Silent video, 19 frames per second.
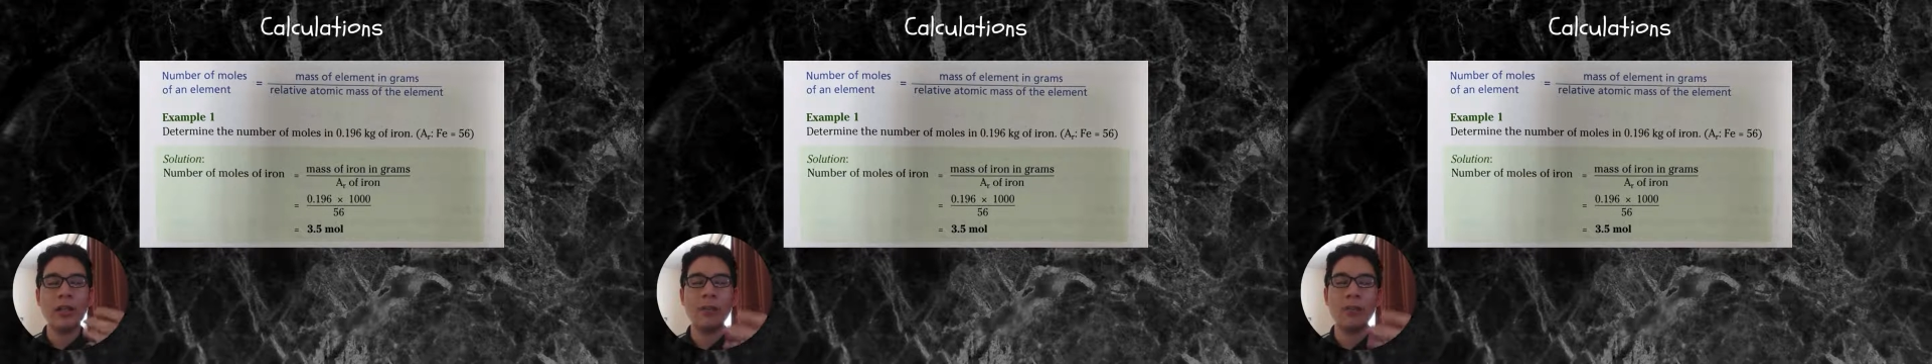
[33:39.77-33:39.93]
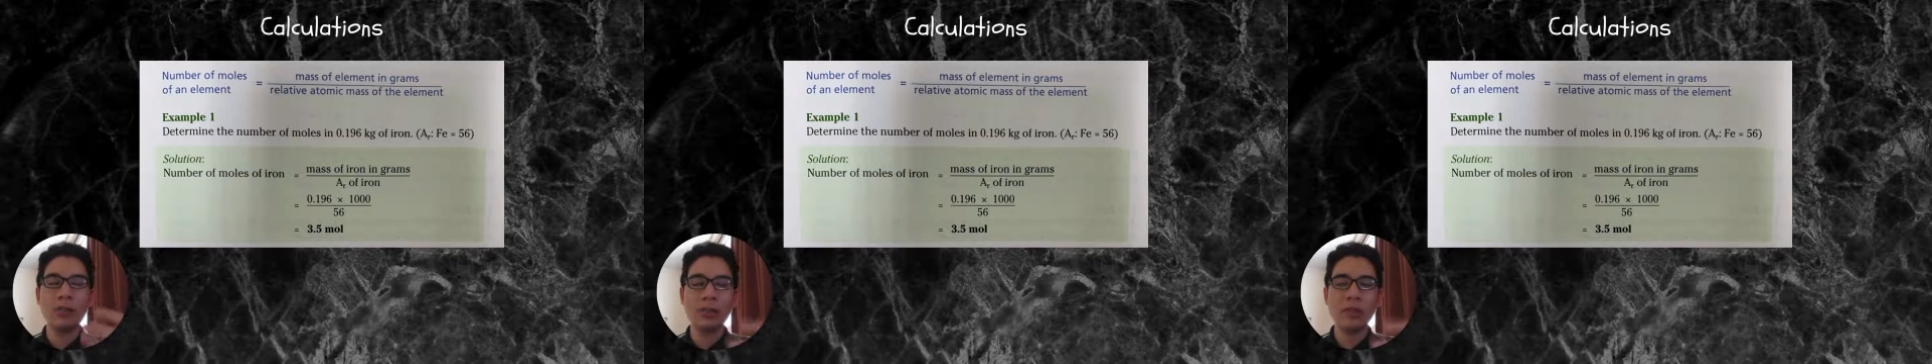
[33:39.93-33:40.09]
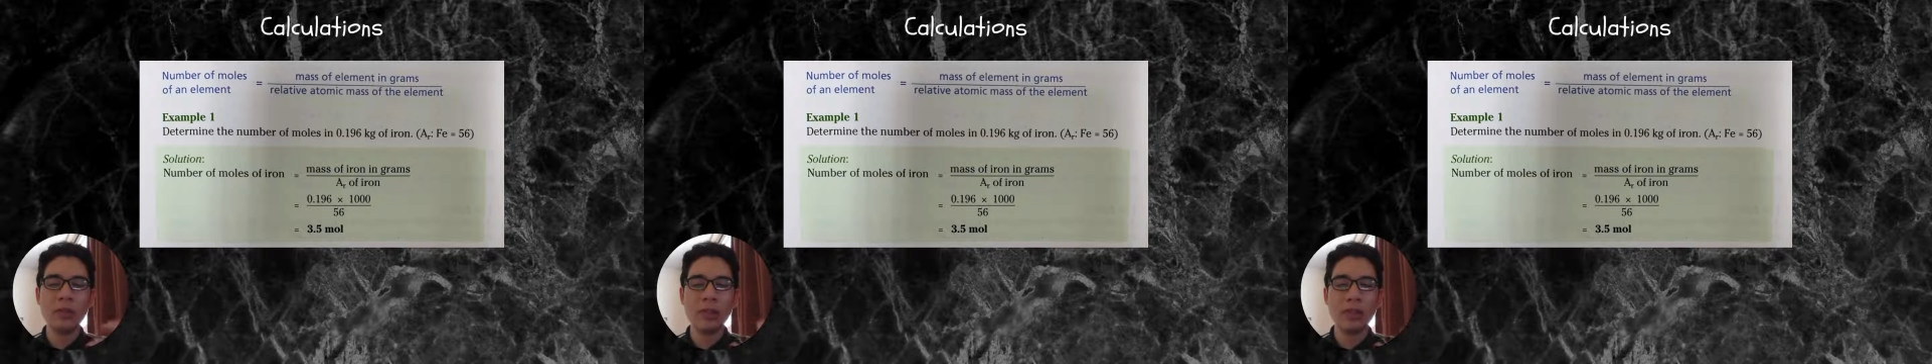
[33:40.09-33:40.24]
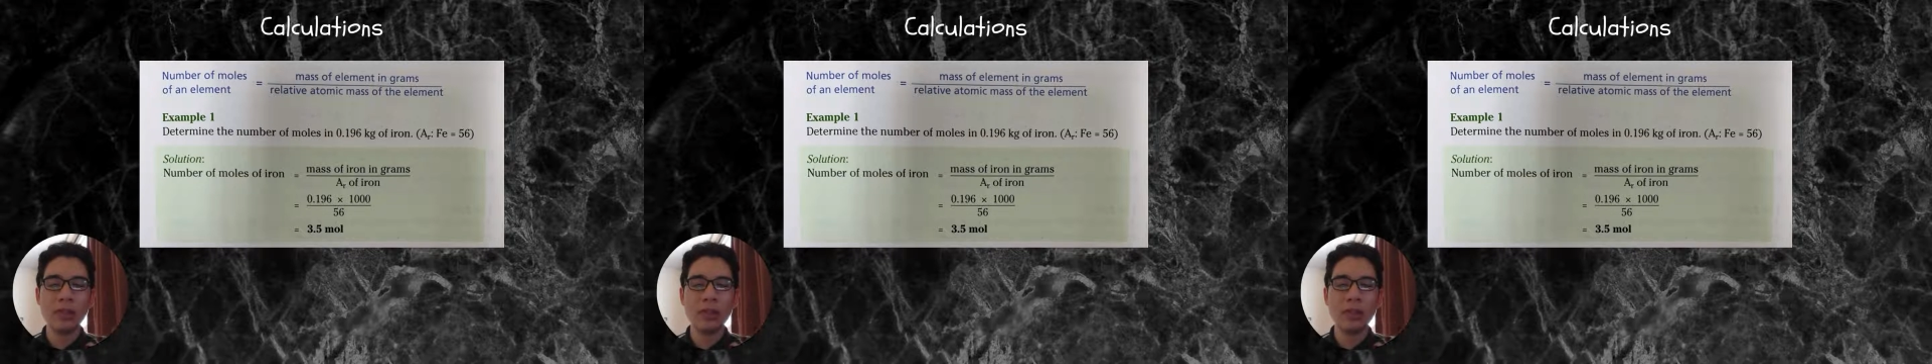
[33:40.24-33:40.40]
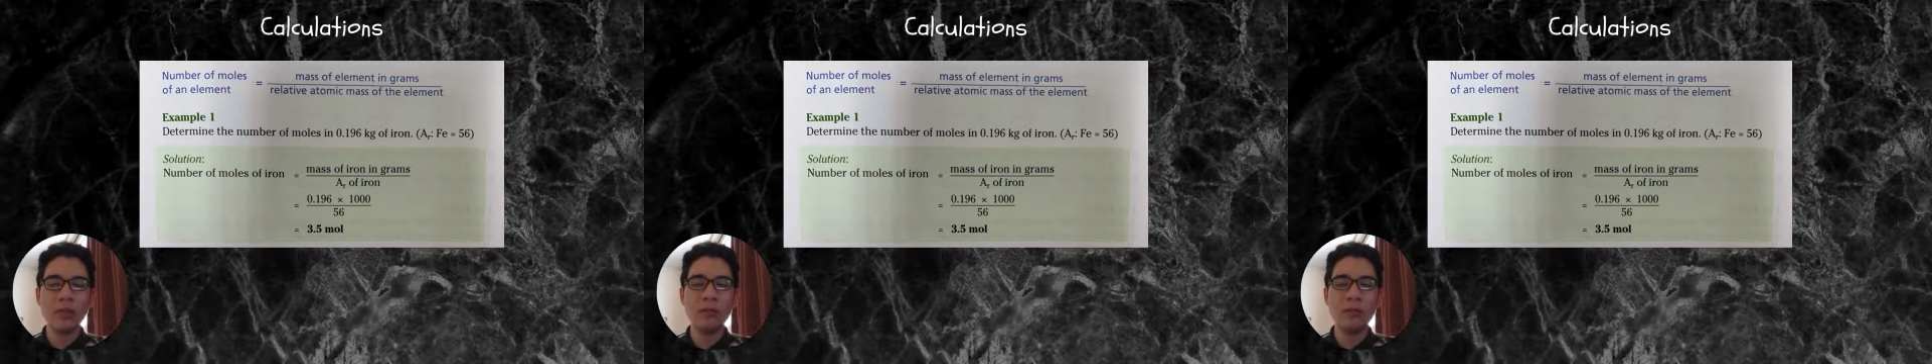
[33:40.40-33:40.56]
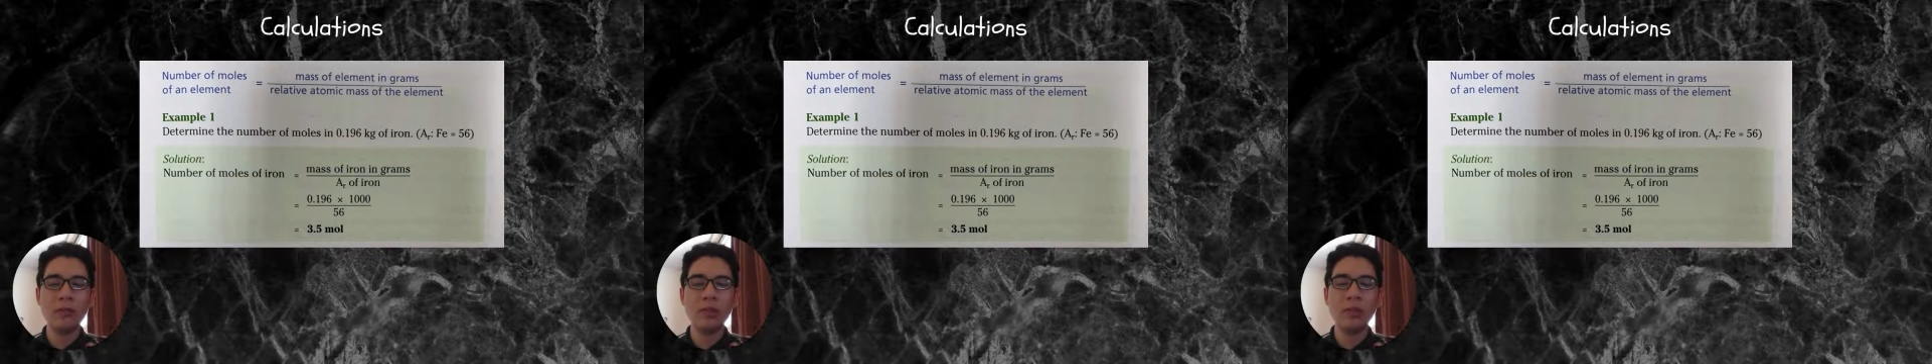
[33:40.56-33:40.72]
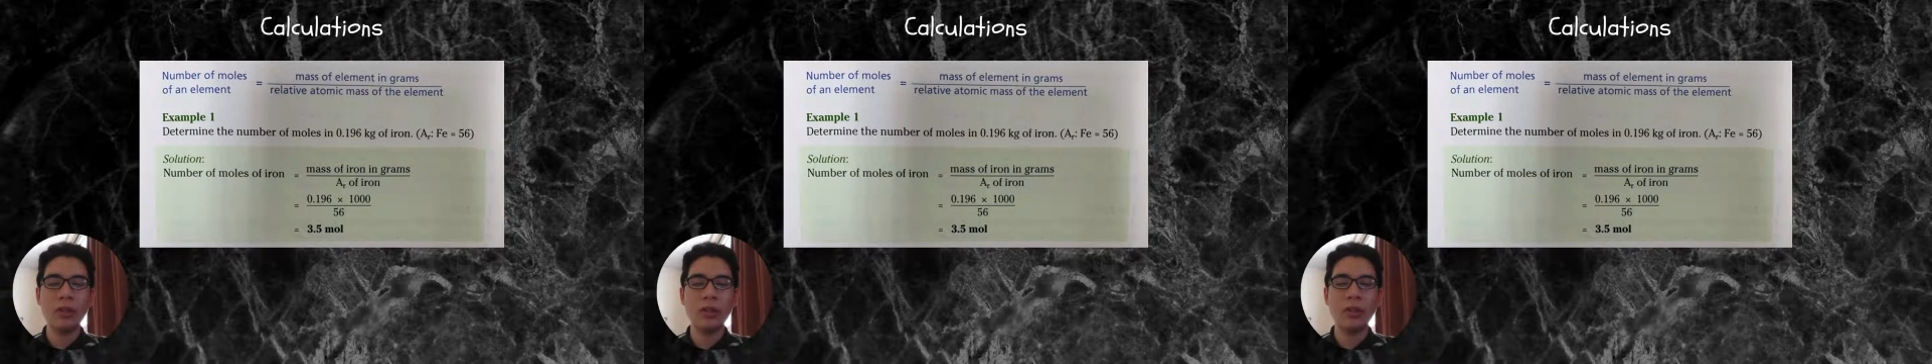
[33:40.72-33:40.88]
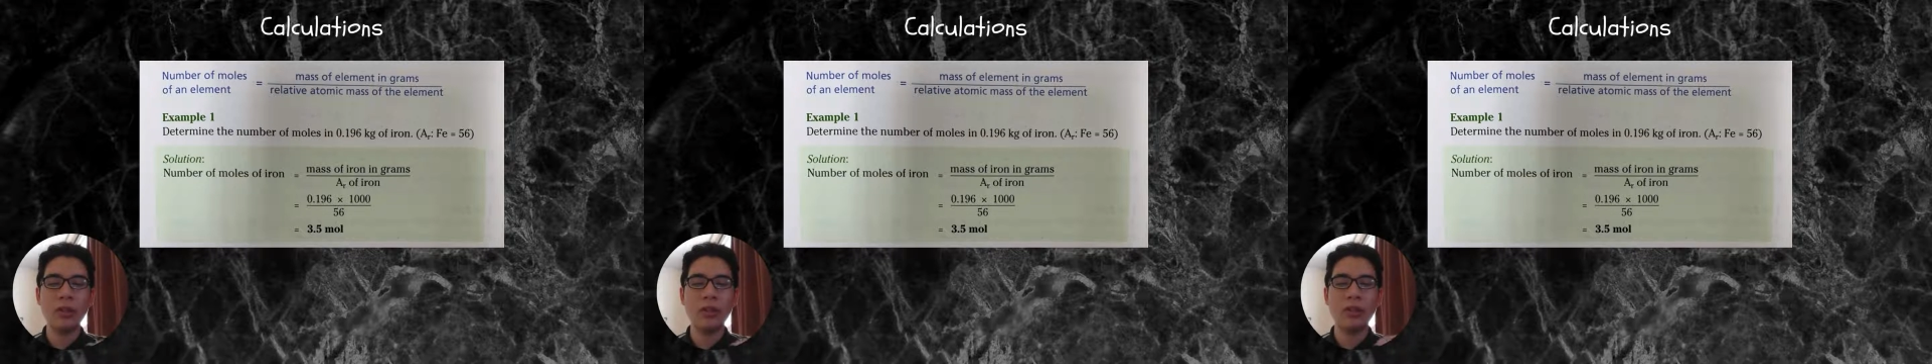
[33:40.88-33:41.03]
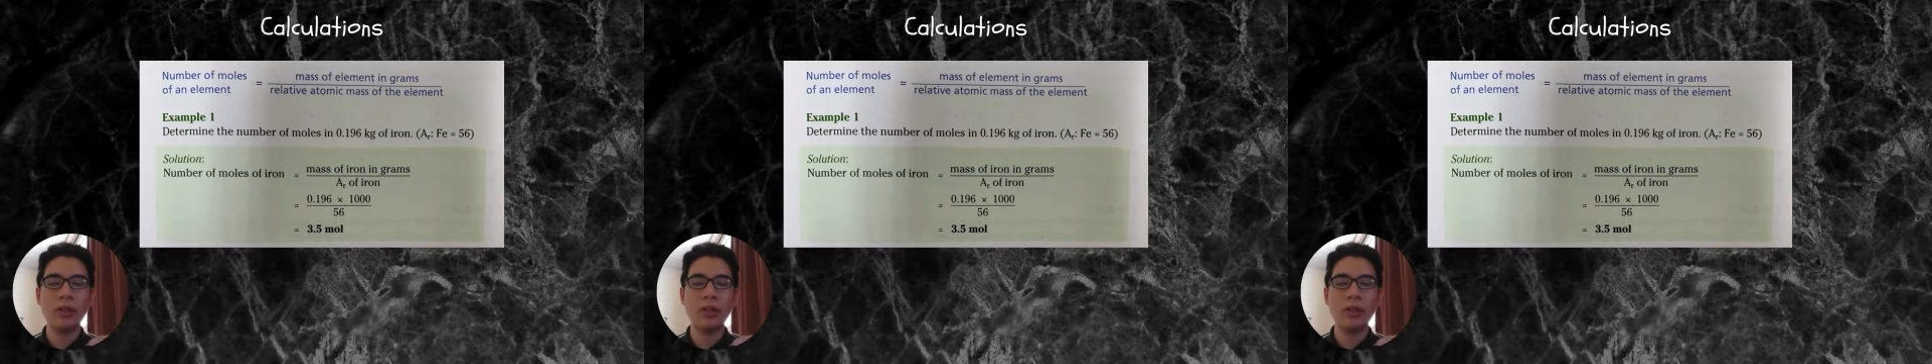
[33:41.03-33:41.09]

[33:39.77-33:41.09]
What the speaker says: they most likely